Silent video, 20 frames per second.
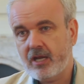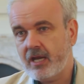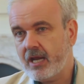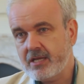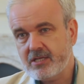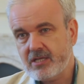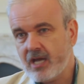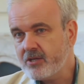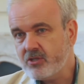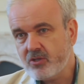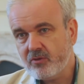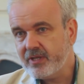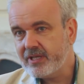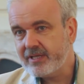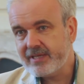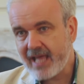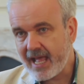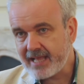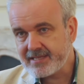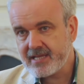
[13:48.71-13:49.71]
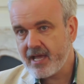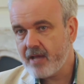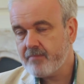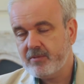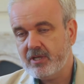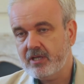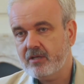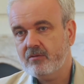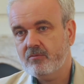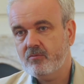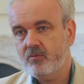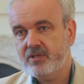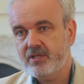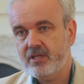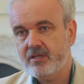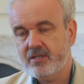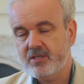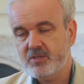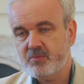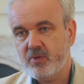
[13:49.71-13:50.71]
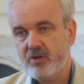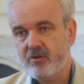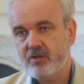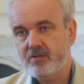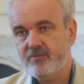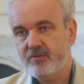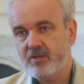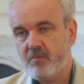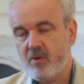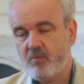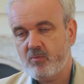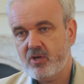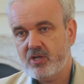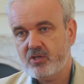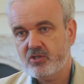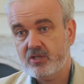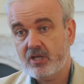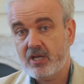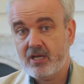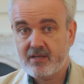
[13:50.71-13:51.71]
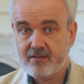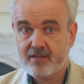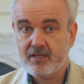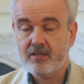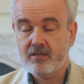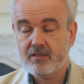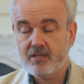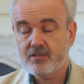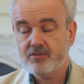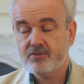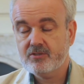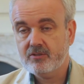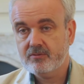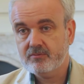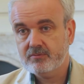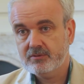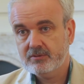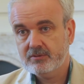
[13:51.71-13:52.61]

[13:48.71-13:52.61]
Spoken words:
And I don't think that's happening within this period of commemoration, and I think it needs to.